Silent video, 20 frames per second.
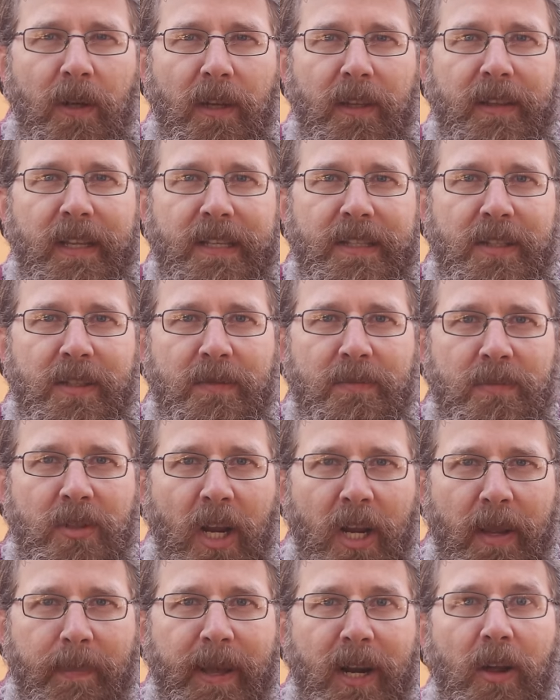of all, let's
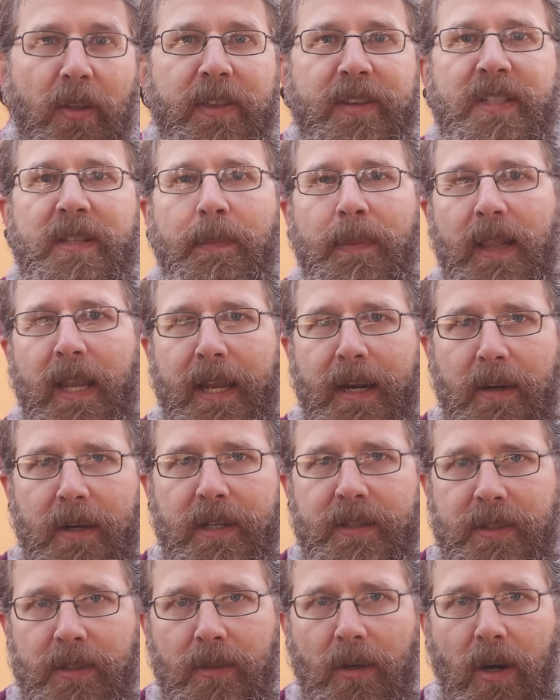talk about all the
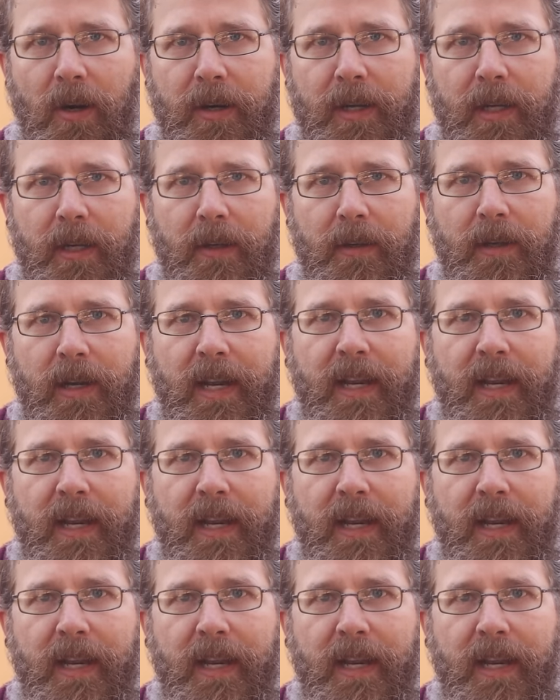similarities there are here.